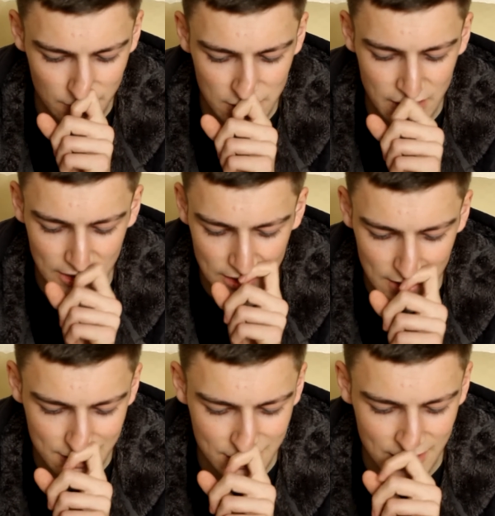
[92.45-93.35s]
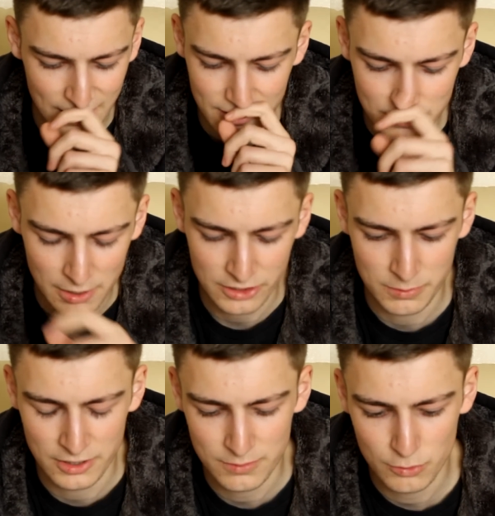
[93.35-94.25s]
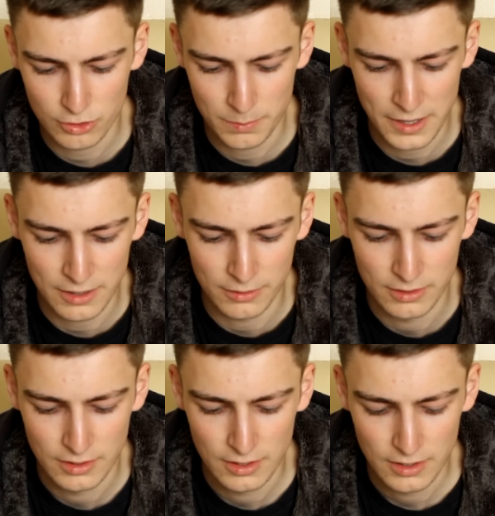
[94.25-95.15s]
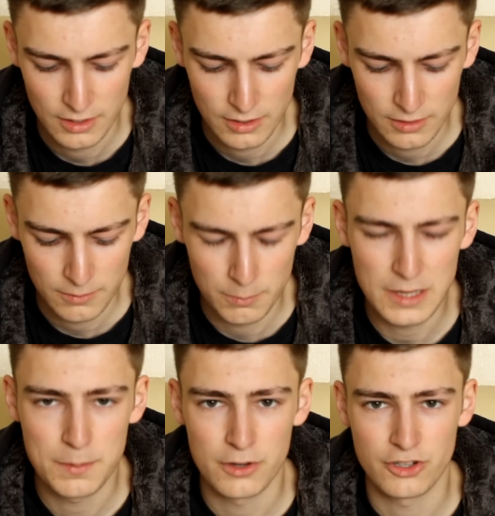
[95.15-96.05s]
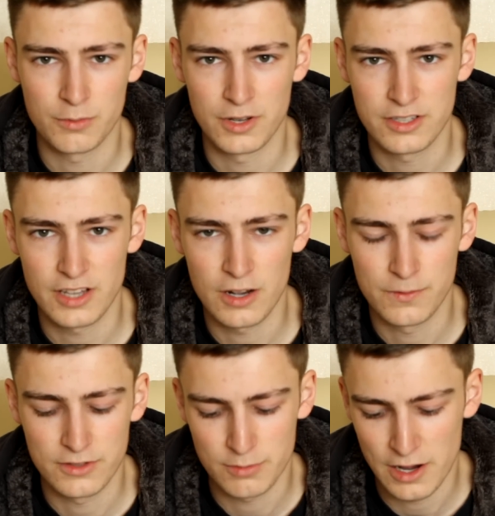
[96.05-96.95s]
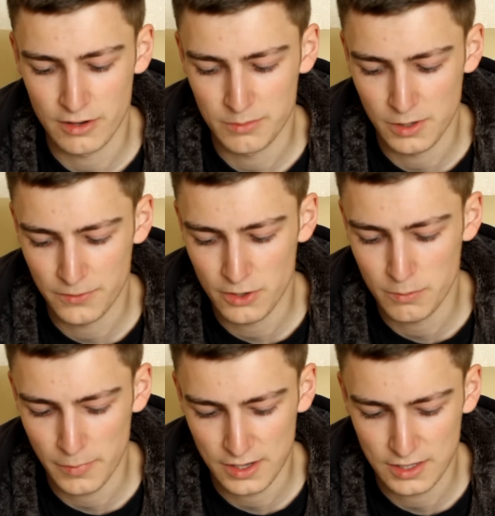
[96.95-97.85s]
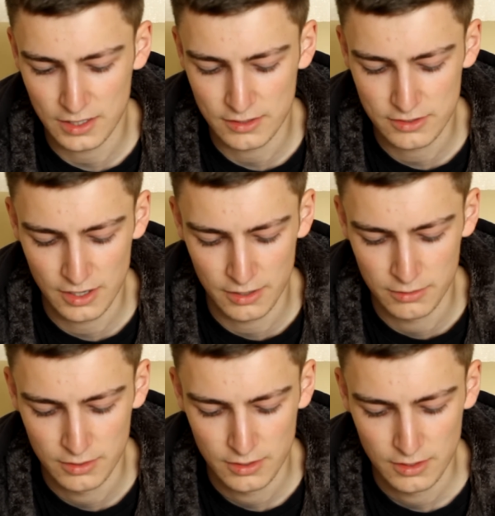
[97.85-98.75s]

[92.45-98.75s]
techniques and that as much, but it's more about me pushing myself as well with my filmmaking. So